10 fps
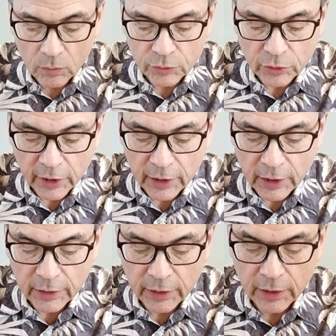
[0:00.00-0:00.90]
We'll try it
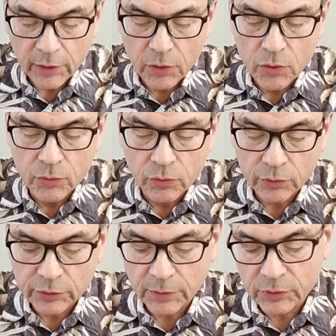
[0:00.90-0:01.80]
on the
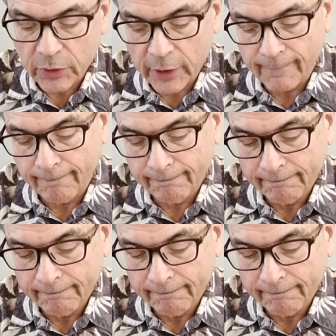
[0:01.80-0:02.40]
neutral substrate.